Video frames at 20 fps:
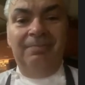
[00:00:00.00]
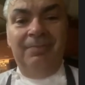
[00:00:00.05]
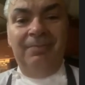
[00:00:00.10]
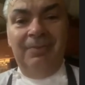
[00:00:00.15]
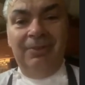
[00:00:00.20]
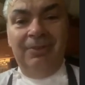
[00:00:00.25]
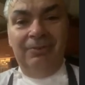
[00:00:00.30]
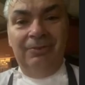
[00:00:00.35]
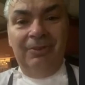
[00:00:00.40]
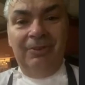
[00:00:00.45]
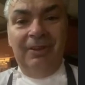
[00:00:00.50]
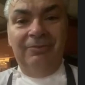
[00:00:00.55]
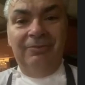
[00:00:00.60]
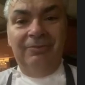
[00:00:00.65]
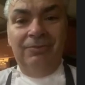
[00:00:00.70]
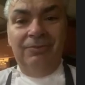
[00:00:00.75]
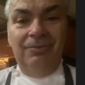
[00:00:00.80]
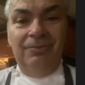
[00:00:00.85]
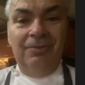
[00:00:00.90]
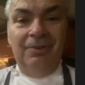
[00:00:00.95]
You have
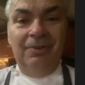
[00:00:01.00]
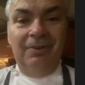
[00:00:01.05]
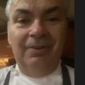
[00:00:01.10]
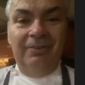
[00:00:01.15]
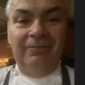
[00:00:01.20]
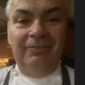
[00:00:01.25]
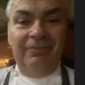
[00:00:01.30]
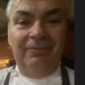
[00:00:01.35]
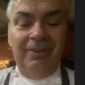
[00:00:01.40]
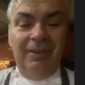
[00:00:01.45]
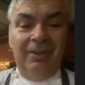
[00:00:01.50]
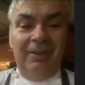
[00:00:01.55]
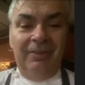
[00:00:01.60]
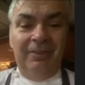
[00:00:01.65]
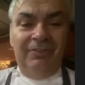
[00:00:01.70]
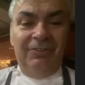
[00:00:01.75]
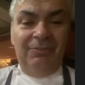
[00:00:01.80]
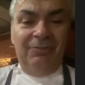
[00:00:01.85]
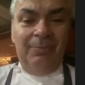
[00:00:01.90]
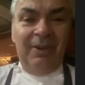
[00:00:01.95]
to.
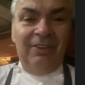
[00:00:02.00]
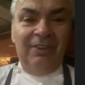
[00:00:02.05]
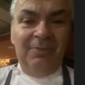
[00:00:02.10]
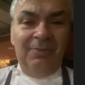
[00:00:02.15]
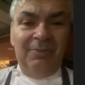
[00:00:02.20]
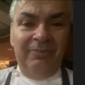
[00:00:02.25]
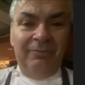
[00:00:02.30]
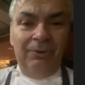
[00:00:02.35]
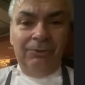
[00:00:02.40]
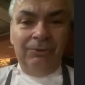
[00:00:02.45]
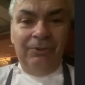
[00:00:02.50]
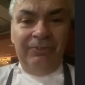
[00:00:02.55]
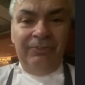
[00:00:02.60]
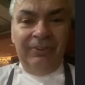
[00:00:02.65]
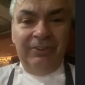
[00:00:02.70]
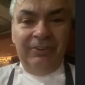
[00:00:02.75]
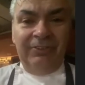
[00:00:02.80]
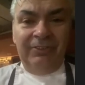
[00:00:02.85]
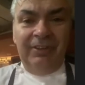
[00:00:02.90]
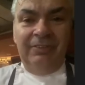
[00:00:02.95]
If it's best before the
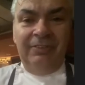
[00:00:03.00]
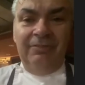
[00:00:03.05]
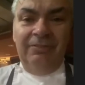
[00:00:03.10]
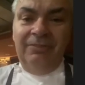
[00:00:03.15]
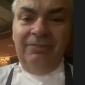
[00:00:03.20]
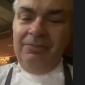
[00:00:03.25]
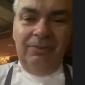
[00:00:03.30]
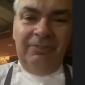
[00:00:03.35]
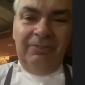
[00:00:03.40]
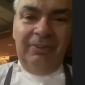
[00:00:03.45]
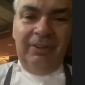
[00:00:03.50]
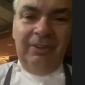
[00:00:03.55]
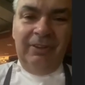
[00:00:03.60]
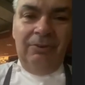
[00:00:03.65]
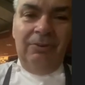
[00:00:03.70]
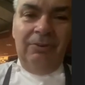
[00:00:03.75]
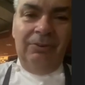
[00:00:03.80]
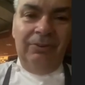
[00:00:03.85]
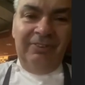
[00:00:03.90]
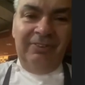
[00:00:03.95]
16th, you're still
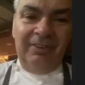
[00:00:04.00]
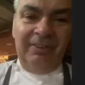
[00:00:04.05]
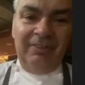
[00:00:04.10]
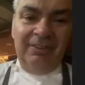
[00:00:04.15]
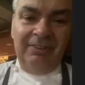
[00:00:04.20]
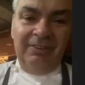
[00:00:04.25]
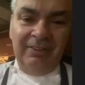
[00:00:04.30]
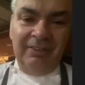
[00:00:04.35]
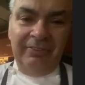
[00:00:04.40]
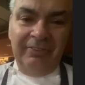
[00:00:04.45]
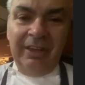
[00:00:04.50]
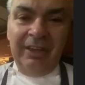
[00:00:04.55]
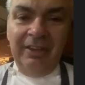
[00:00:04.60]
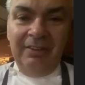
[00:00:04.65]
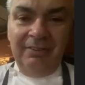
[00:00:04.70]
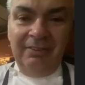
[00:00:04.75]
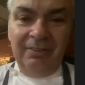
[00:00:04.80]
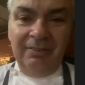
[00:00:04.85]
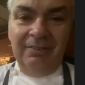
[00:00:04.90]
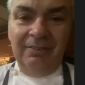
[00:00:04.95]
going to 17 and
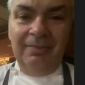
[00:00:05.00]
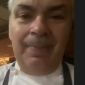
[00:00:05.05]
18.